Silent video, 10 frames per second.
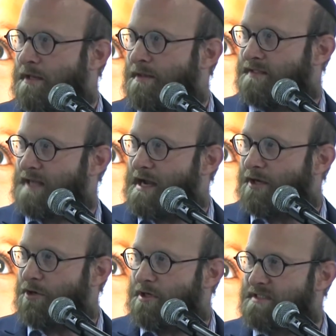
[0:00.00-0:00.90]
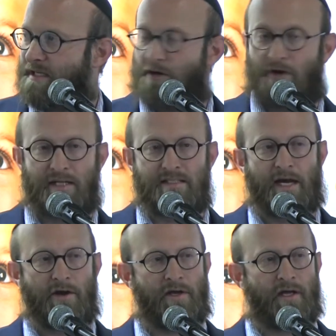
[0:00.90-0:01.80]
the diagnostic
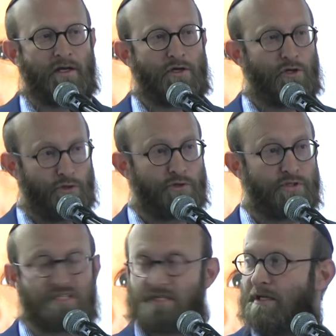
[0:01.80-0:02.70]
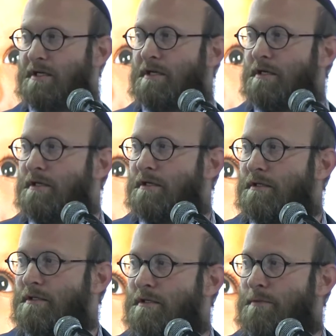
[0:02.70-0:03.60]
criteria includes
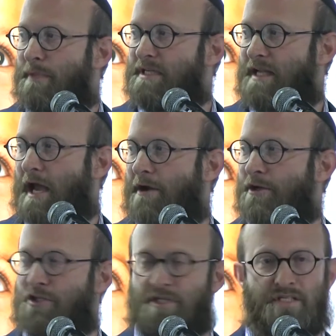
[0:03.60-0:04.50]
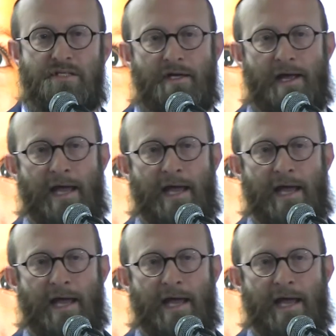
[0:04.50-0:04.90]
miscarriages.